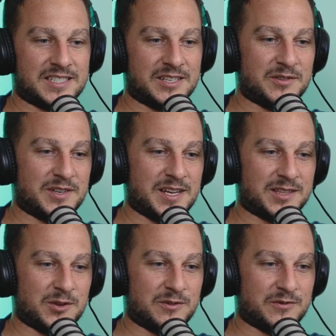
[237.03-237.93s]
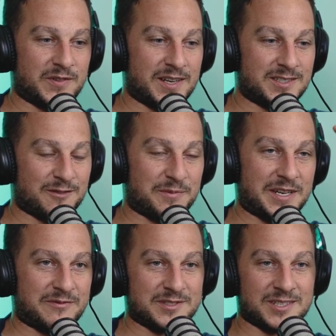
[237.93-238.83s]
here and there, doing things. I've been
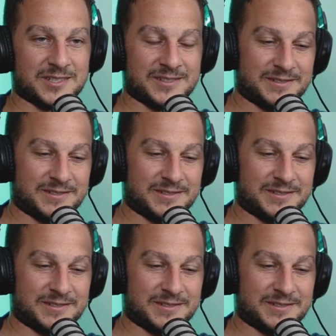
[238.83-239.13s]
having to